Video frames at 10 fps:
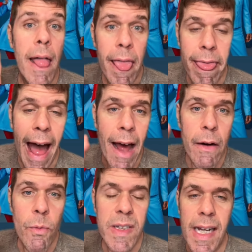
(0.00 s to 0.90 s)

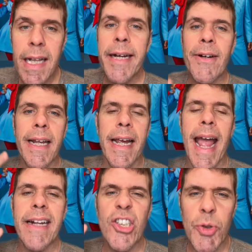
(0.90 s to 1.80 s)
That was clearly
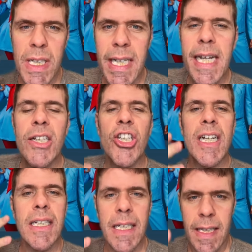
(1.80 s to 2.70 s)
a
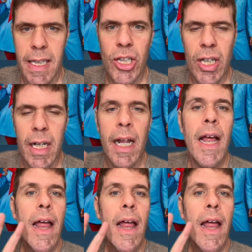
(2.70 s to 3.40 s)
strategic decision.